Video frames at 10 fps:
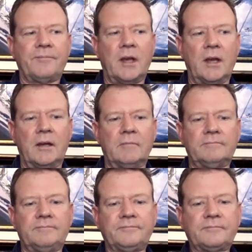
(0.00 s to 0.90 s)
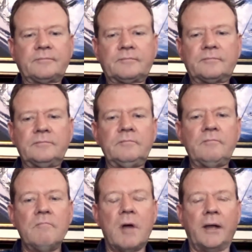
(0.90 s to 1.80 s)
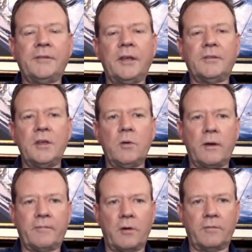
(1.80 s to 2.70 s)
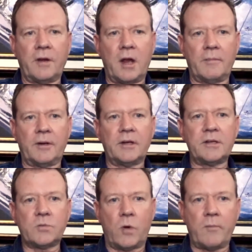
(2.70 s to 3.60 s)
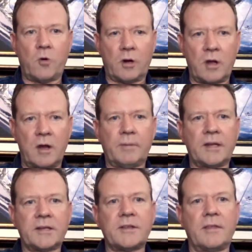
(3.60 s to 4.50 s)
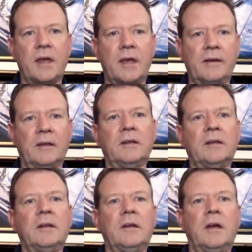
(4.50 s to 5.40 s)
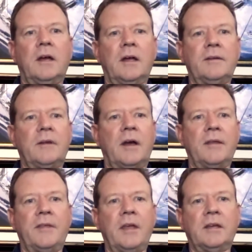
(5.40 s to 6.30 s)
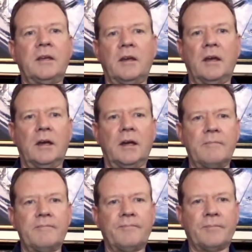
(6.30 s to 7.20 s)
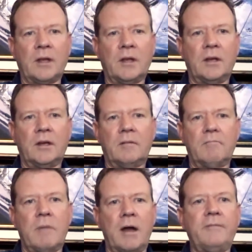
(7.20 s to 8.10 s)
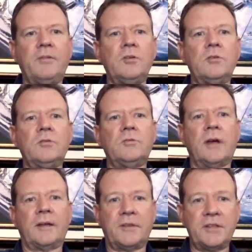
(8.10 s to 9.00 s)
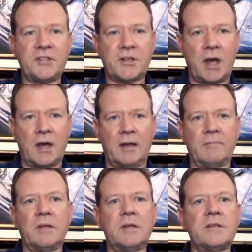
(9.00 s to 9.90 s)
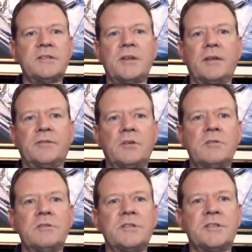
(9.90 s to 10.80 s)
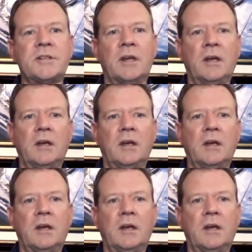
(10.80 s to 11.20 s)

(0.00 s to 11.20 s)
I think the UFO phenomenon is way more complex than that. I think my view at this time is that there's